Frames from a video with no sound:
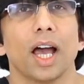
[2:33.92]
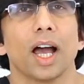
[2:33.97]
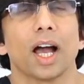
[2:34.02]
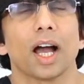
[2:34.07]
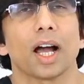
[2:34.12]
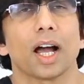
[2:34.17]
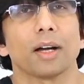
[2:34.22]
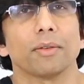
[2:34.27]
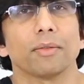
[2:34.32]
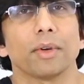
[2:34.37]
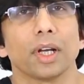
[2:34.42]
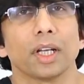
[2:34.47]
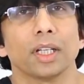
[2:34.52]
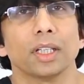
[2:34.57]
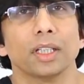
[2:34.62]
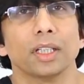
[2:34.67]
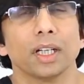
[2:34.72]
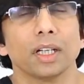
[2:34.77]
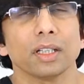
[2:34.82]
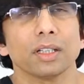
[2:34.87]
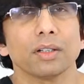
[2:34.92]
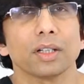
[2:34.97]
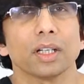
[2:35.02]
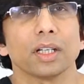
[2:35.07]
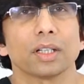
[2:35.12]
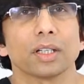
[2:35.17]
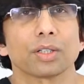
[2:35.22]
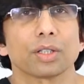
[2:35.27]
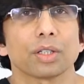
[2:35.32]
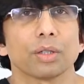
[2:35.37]
Um, and the other
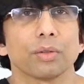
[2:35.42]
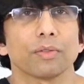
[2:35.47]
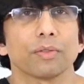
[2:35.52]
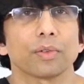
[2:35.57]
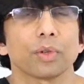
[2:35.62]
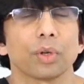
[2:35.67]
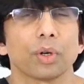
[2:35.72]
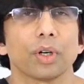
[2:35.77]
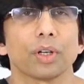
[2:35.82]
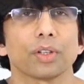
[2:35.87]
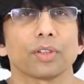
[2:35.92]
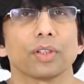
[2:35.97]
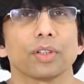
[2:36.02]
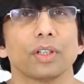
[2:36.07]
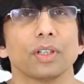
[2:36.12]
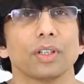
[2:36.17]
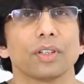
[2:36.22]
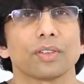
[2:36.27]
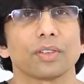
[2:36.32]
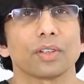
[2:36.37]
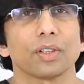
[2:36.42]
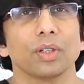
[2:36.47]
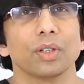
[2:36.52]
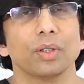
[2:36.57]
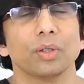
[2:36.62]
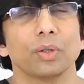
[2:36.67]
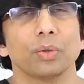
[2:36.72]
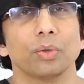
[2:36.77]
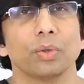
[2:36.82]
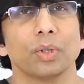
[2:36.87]
issue, of course, is
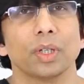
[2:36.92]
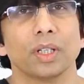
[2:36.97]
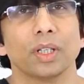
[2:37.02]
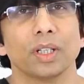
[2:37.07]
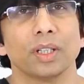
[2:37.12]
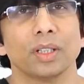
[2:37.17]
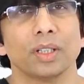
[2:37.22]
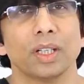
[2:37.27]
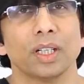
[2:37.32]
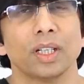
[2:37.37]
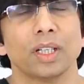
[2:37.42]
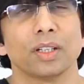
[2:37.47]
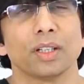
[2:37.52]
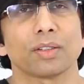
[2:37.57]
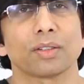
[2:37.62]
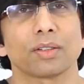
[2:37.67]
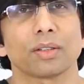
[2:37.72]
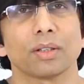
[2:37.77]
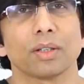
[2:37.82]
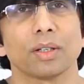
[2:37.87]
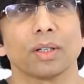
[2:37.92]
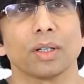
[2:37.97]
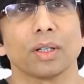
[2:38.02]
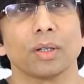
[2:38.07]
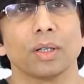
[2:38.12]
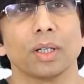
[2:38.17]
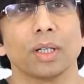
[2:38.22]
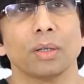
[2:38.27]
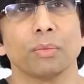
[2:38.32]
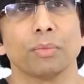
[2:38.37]
You, it is
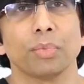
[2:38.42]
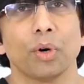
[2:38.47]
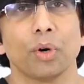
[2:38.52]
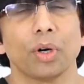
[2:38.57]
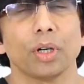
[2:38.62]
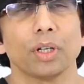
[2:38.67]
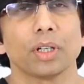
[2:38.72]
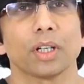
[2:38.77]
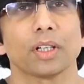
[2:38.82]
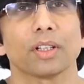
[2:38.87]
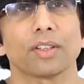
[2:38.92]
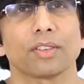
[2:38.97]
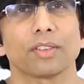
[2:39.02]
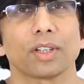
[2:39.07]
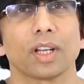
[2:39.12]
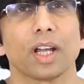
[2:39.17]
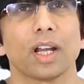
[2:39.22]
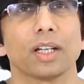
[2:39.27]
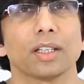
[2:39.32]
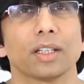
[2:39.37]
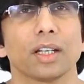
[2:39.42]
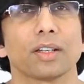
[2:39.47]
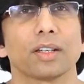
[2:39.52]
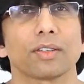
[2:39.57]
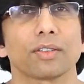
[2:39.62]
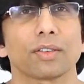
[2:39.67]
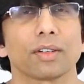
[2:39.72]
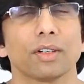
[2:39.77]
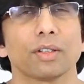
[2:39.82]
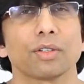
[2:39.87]
important to understand that
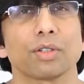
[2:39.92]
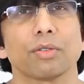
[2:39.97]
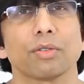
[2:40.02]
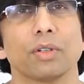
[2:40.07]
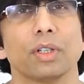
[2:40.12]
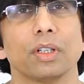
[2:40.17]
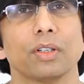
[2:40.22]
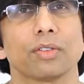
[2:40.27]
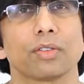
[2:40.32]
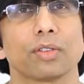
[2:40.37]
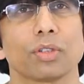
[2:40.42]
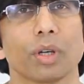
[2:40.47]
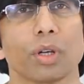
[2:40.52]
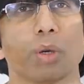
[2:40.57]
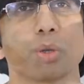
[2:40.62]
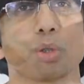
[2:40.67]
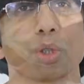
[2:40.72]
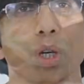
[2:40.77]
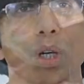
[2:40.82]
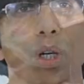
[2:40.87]
surgeries don't